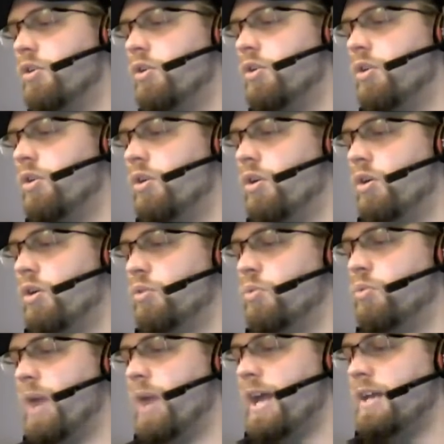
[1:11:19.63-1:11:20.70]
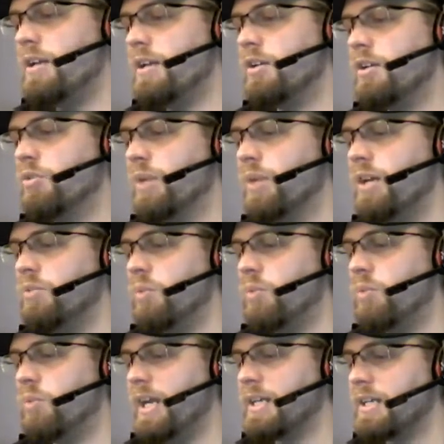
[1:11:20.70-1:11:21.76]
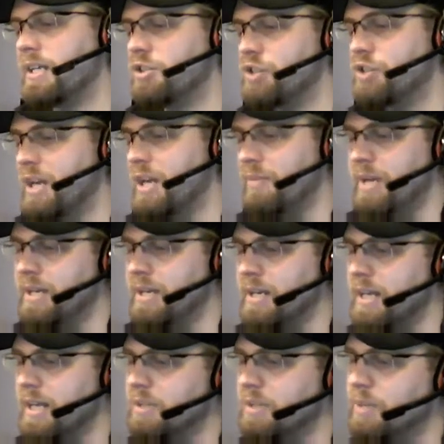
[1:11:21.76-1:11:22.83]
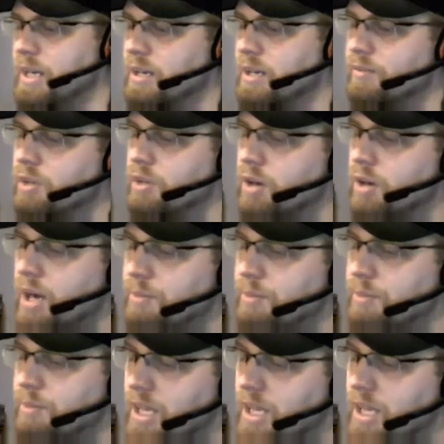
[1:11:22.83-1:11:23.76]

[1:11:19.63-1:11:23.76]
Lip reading: if you control a creature with power 5 or greater.